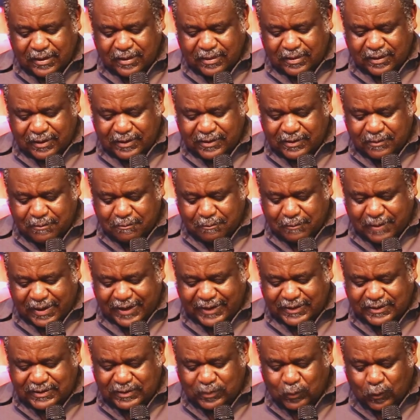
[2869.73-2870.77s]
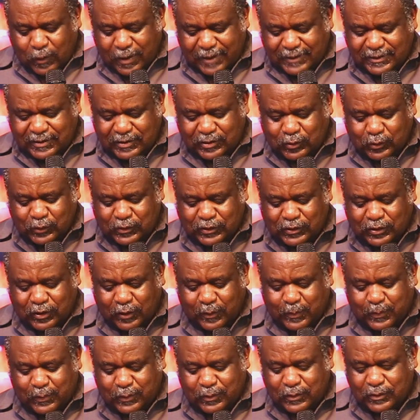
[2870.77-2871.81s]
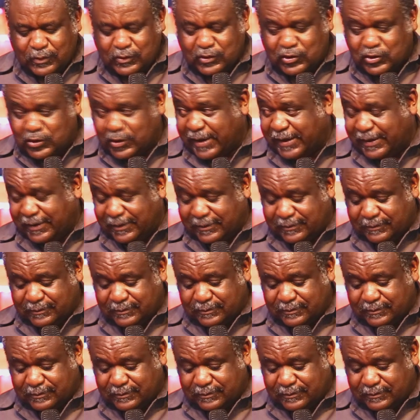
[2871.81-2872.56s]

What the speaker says: they might want to stop trying.